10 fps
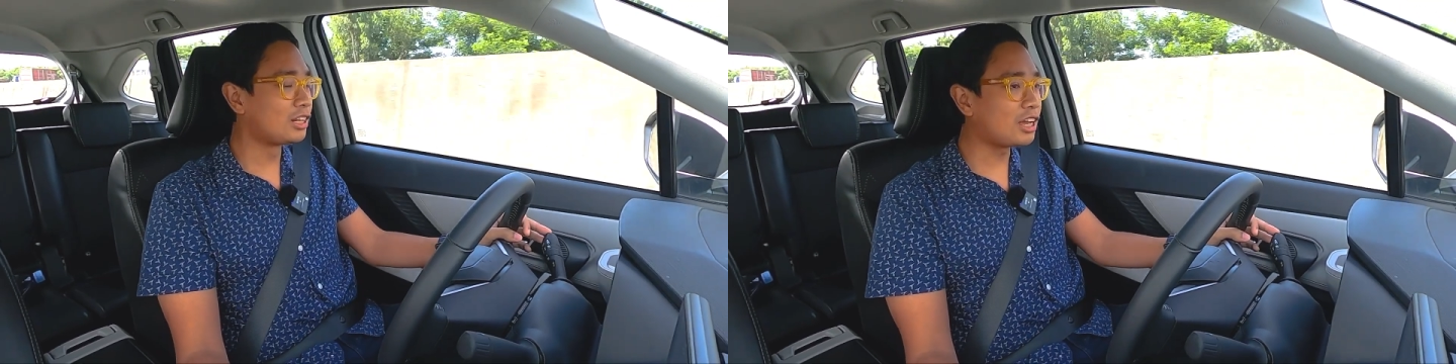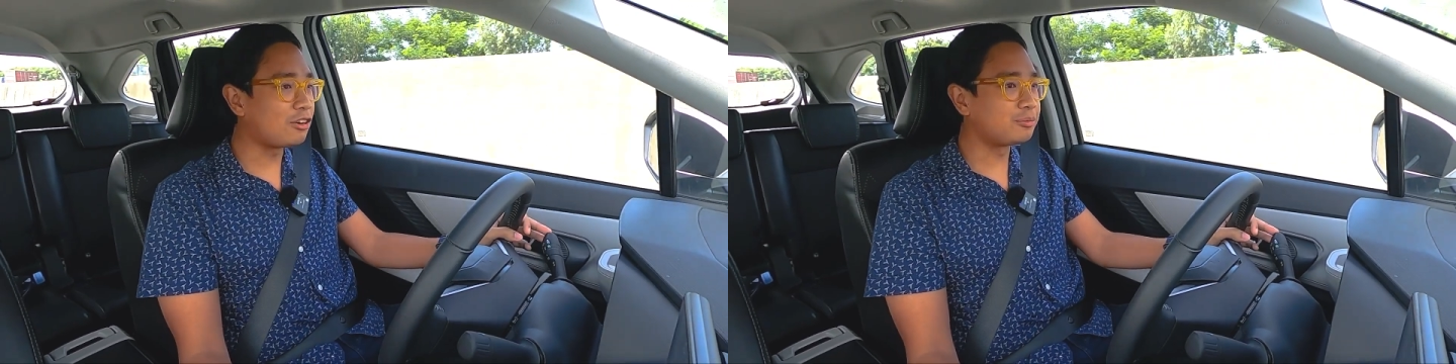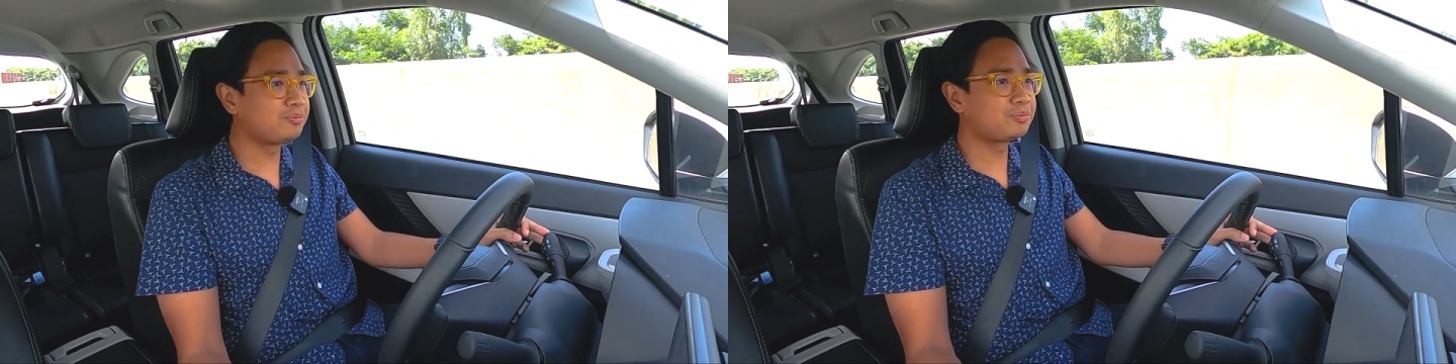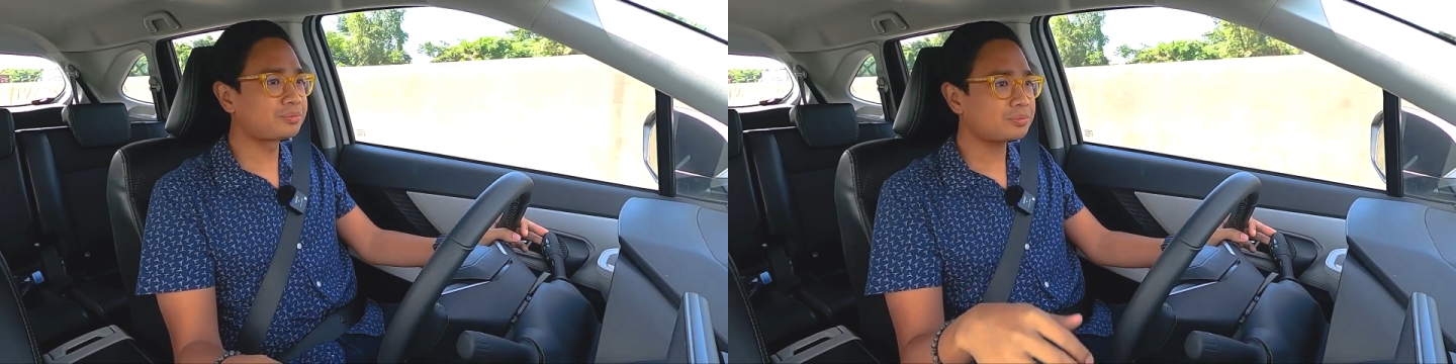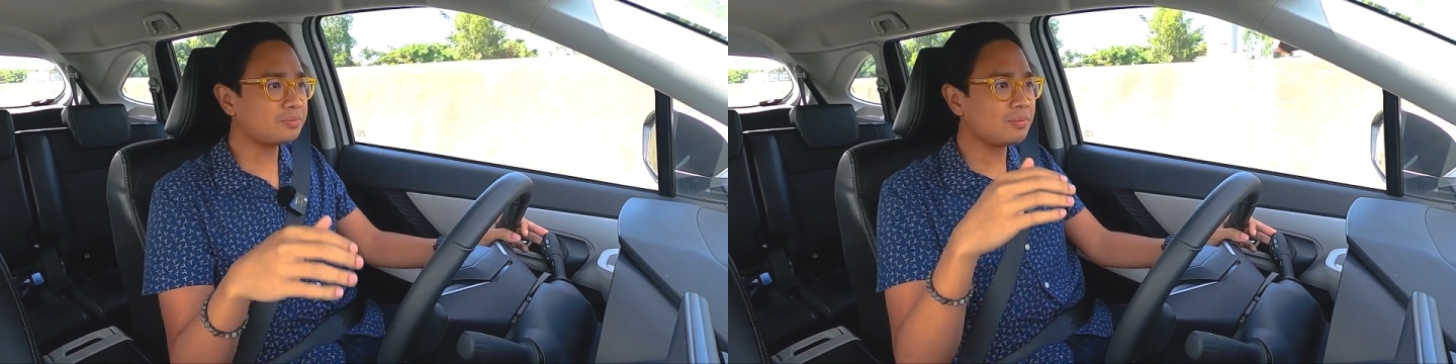Now,
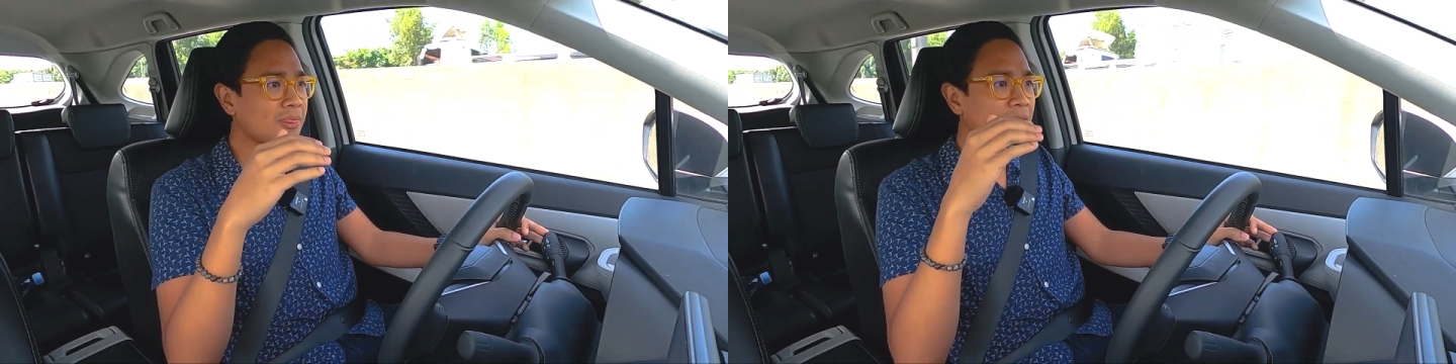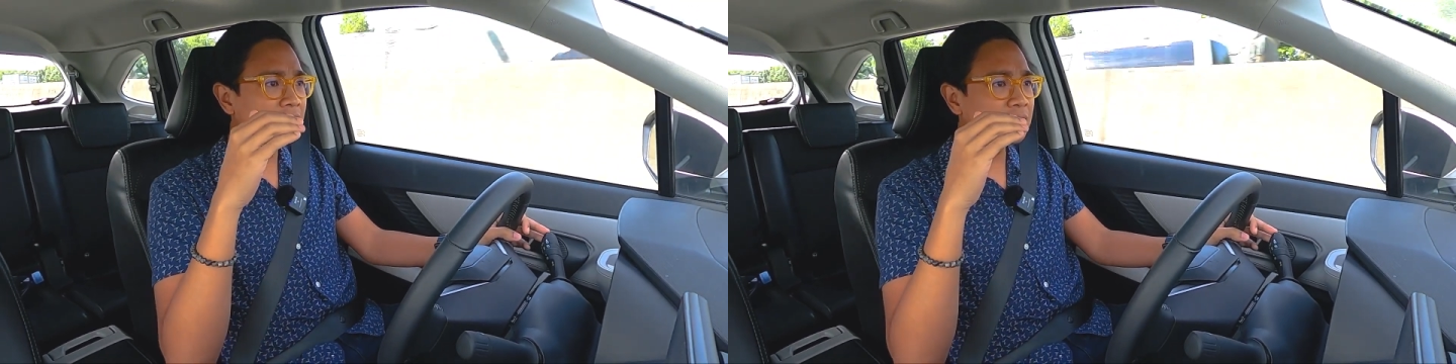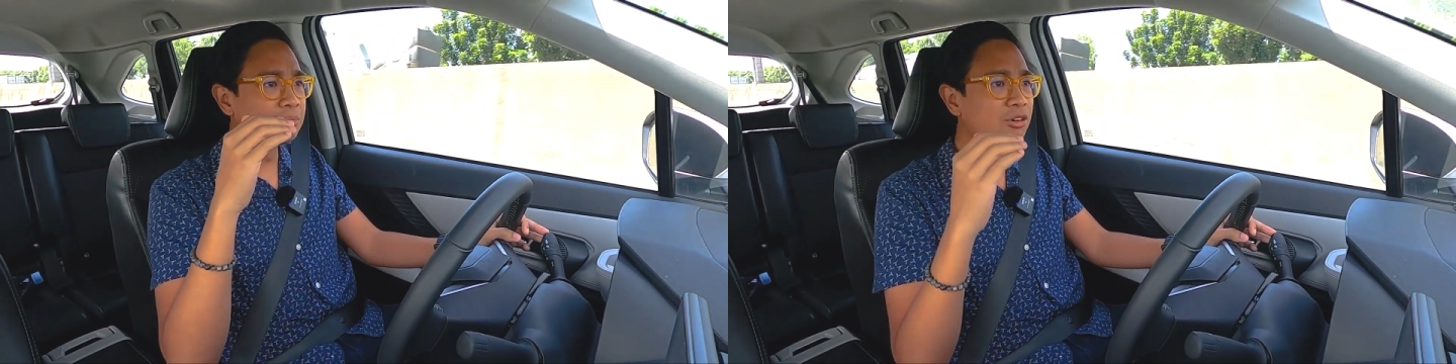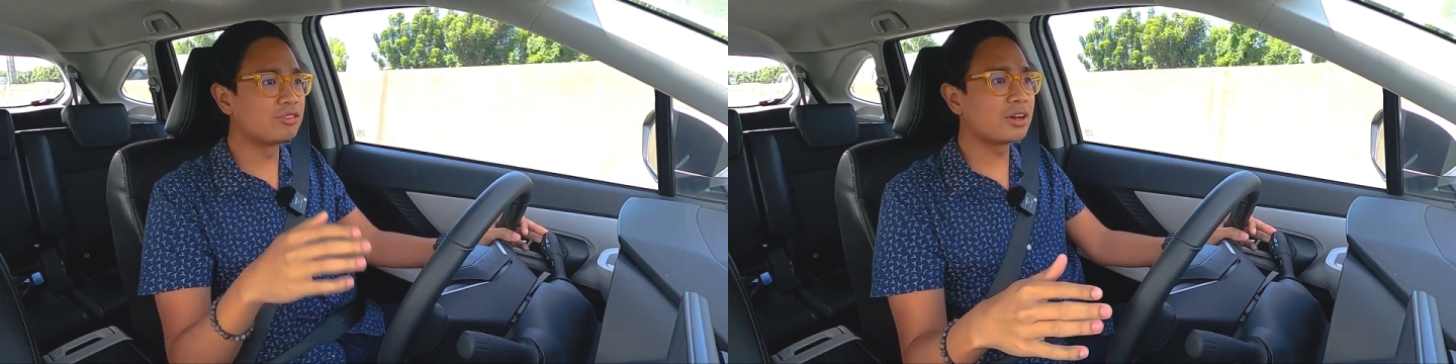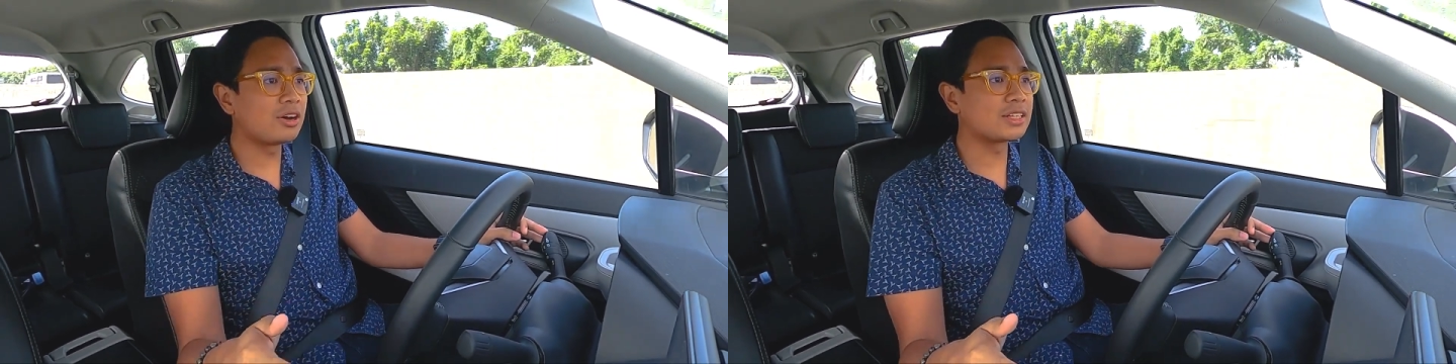
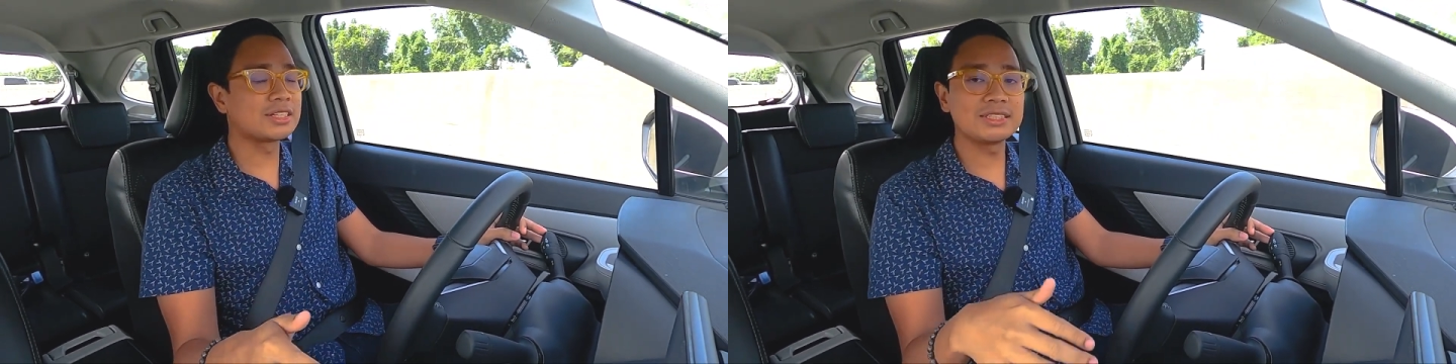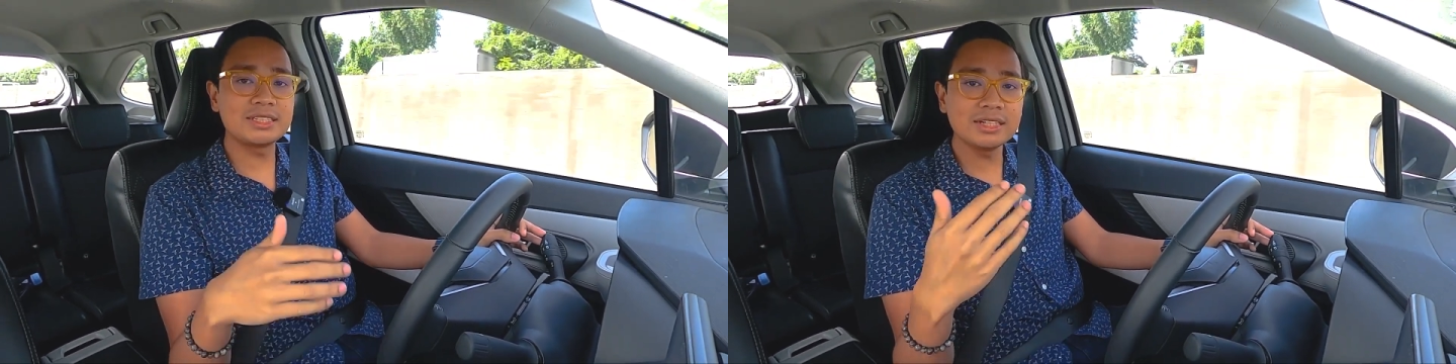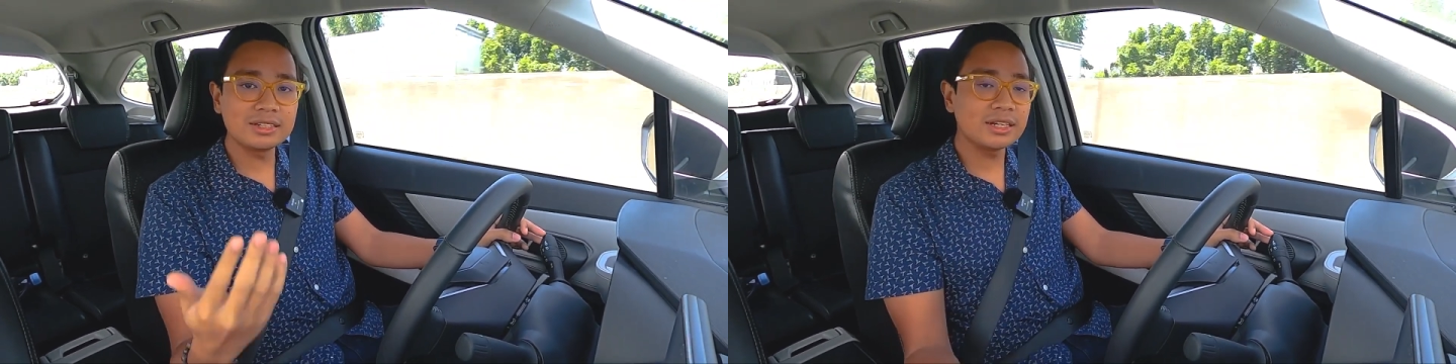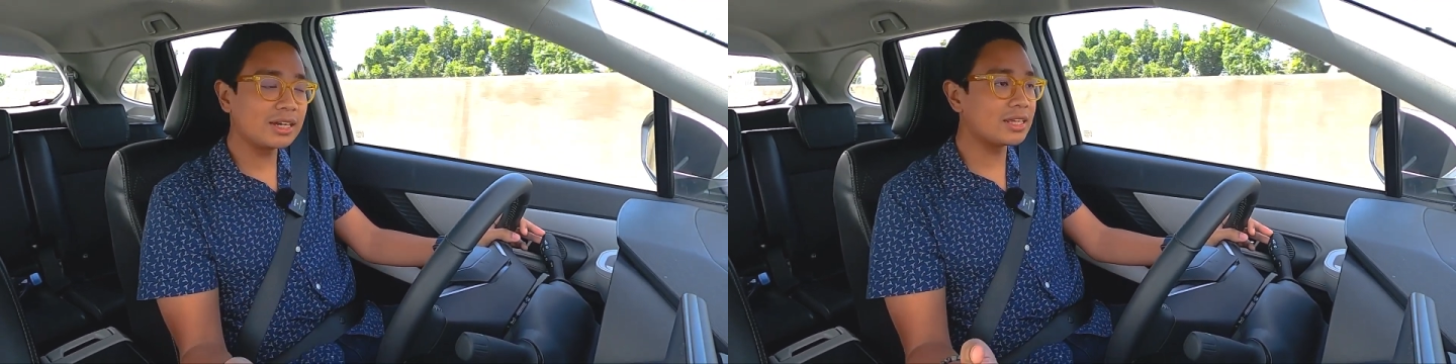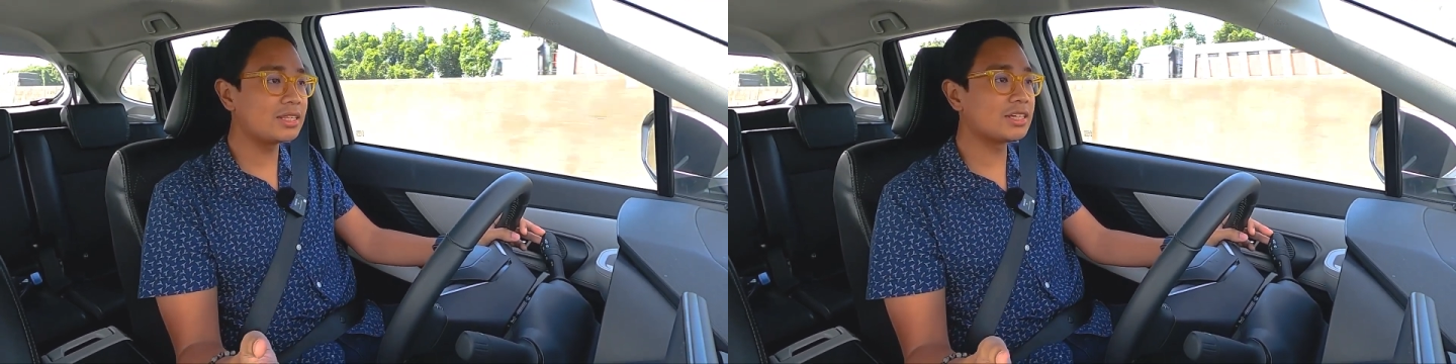moving on, the
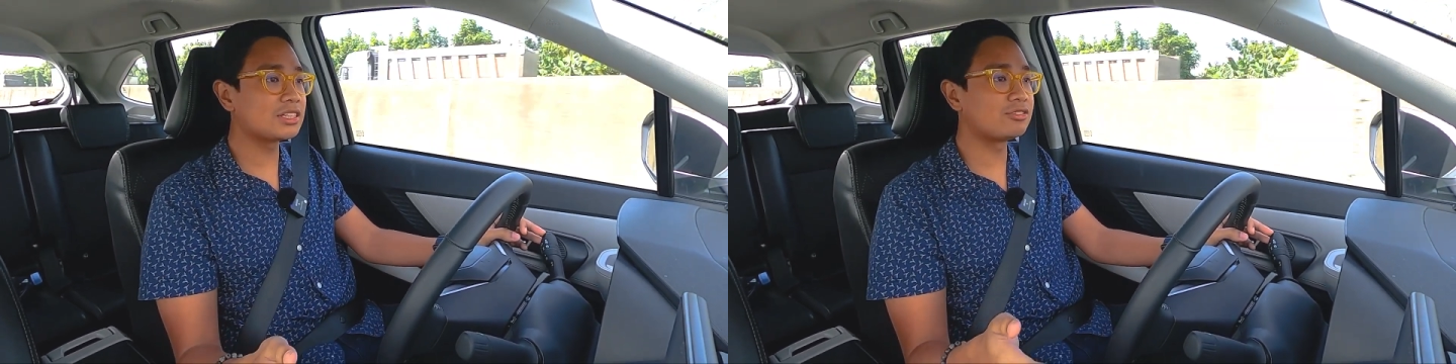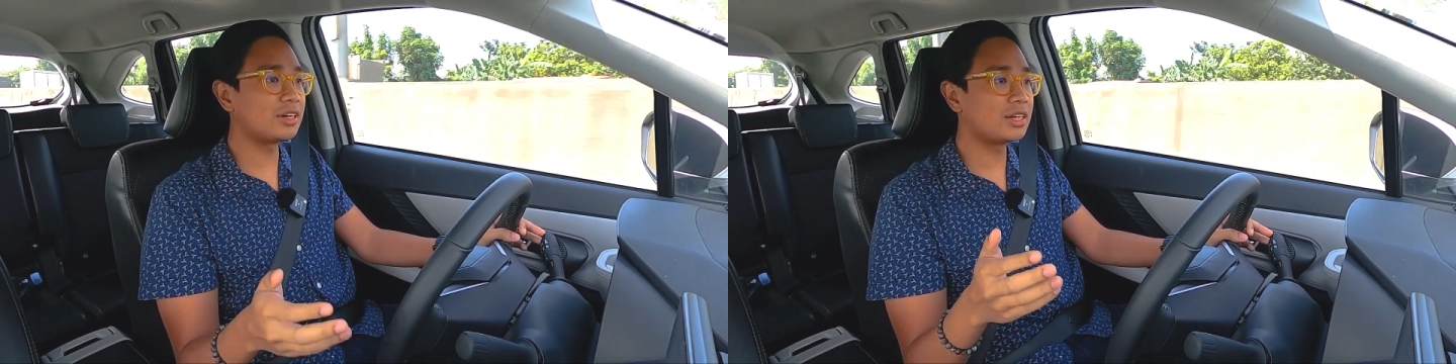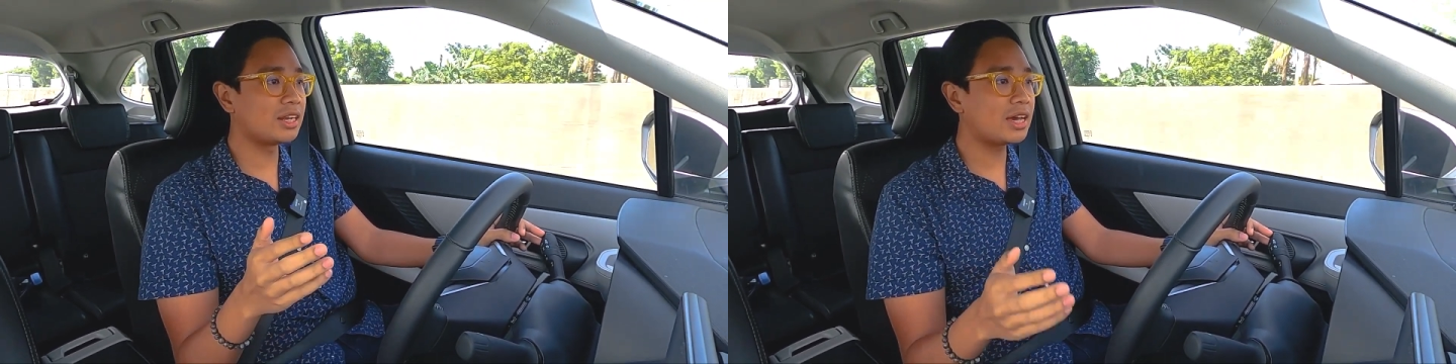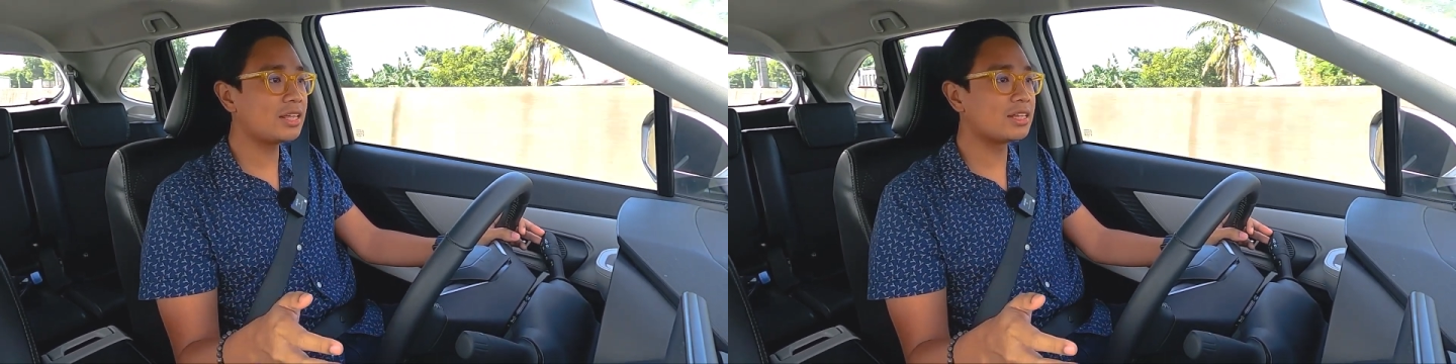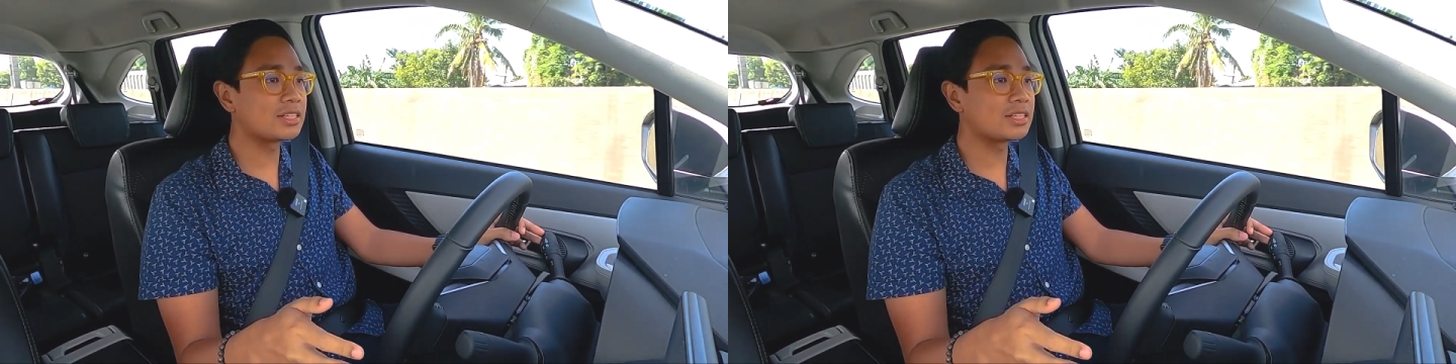steering I think is very light.